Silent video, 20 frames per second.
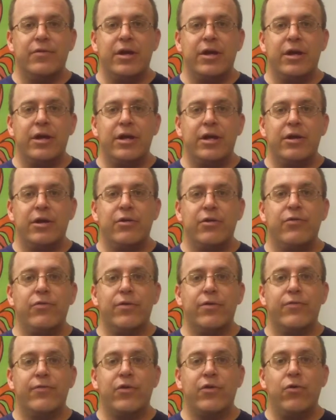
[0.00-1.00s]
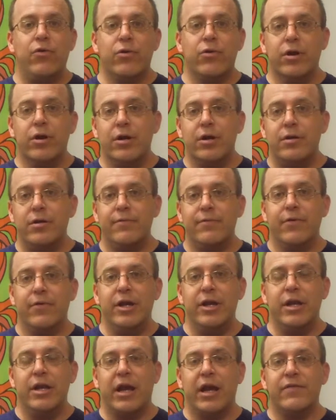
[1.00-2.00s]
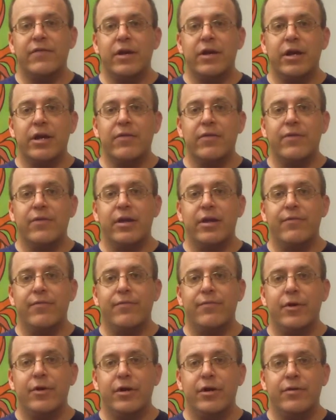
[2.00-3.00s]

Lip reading: the use of Solr for indexing instead of